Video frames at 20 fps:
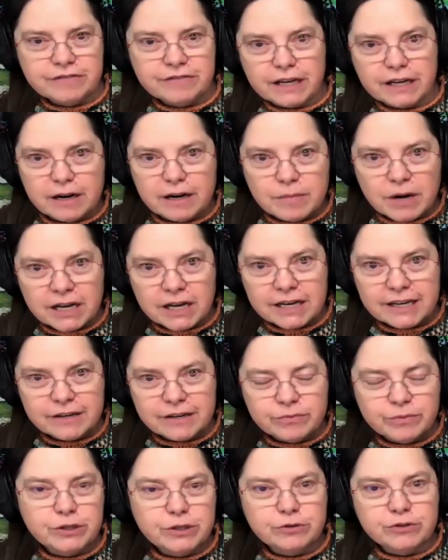and come on
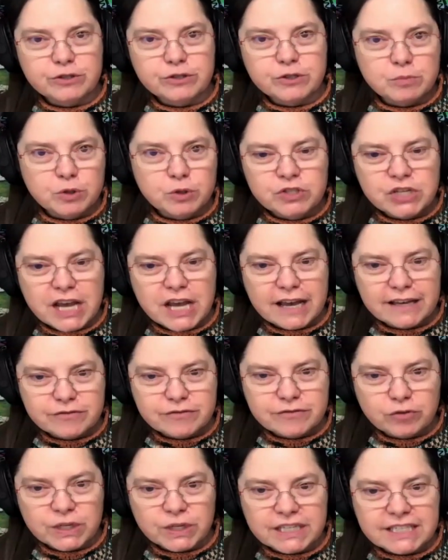in with your smooth
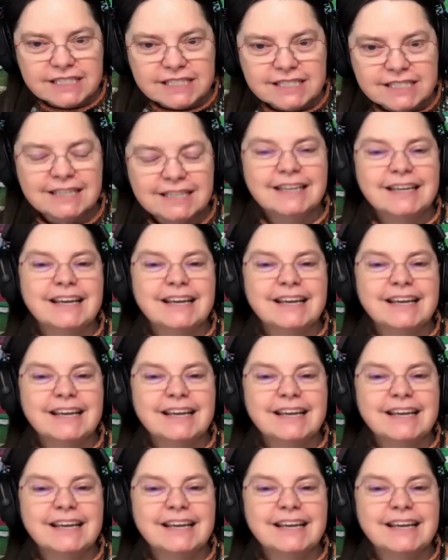jazz voice